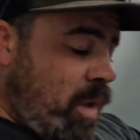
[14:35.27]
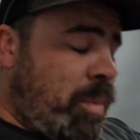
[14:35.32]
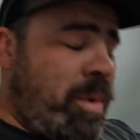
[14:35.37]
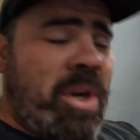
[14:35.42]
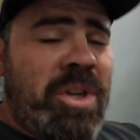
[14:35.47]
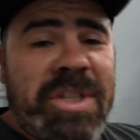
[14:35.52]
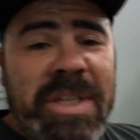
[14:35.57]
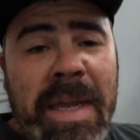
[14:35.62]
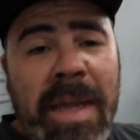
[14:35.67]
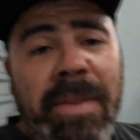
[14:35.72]

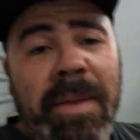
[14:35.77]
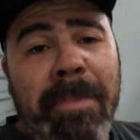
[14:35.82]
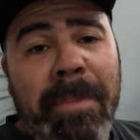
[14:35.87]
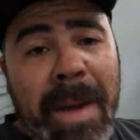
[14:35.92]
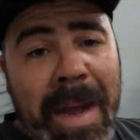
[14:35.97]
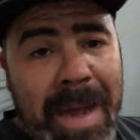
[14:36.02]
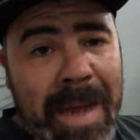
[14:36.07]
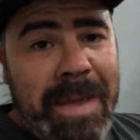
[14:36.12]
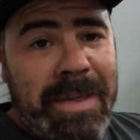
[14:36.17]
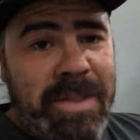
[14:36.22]
when I say the
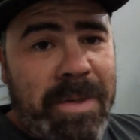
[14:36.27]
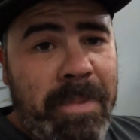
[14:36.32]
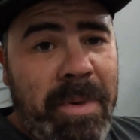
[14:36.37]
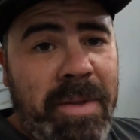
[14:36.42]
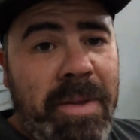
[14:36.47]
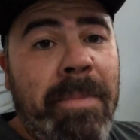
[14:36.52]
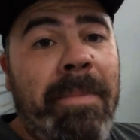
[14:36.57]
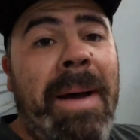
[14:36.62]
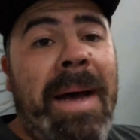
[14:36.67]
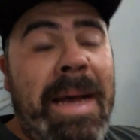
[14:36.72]
bars, I
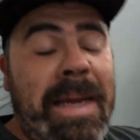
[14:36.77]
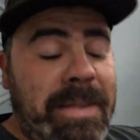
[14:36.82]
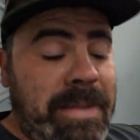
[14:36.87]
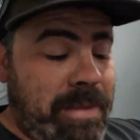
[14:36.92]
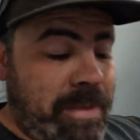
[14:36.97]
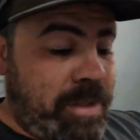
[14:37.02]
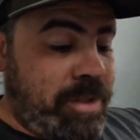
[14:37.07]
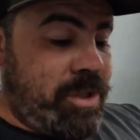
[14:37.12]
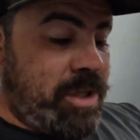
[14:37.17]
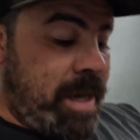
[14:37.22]
mean the
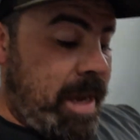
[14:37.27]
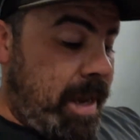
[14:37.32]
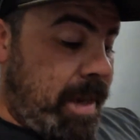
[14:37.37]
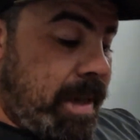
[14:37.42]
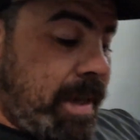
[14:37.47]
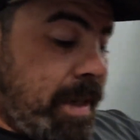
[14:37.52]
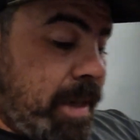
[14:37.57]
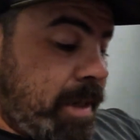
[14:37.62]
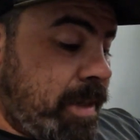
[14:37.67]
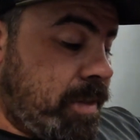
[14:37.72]
bars and the
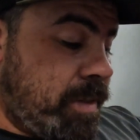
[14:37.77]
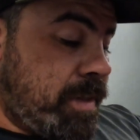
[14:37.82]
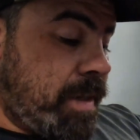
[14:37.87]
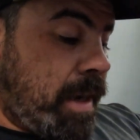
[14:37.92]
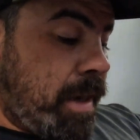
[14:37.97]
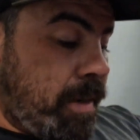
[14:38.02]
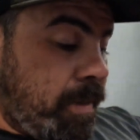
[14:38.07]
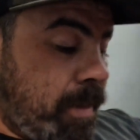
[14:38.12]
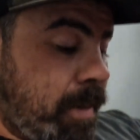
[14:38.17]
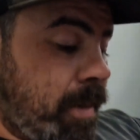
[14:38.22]
jack.
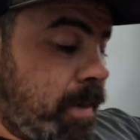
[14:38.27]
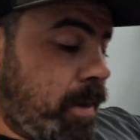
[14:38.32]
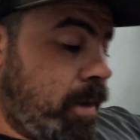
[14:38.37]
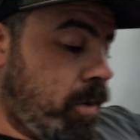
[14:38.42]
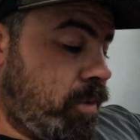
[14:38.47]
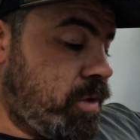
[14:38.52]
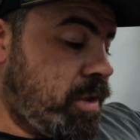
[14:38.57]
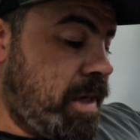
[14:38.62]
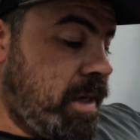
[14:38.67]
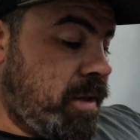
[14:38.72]
So
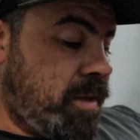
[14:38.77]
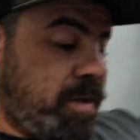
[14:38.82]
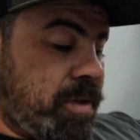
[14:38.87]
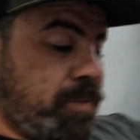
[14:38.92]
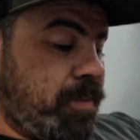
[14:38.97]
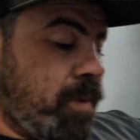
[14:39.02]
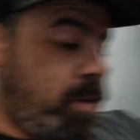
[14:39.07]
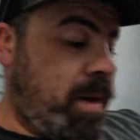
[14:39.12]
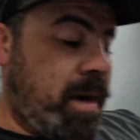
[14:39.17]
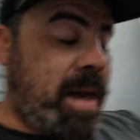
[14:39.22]
I'll jack
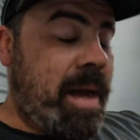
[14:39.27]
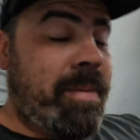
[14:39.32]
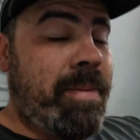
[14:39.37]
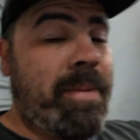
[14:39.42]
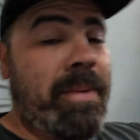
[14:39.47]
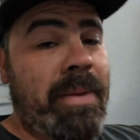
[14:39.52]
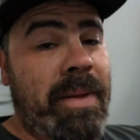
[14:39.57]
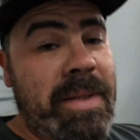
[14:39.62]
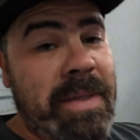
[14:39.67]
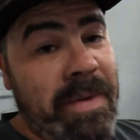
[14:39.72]
this right
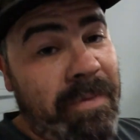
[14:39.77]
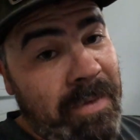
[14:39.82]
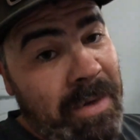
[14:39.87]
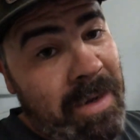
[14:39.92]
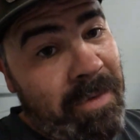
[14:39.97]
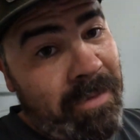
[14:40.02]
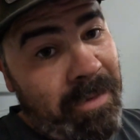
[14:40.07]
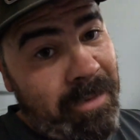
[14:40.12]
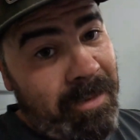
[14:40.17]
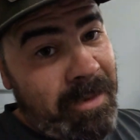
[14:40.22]
up. Let's have
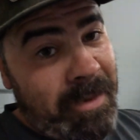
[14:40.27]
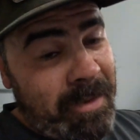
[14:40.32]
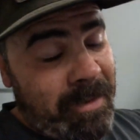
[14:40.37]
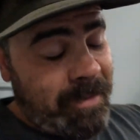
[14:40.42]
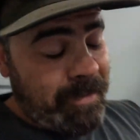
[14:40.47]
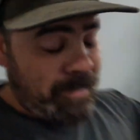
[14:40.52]
another look.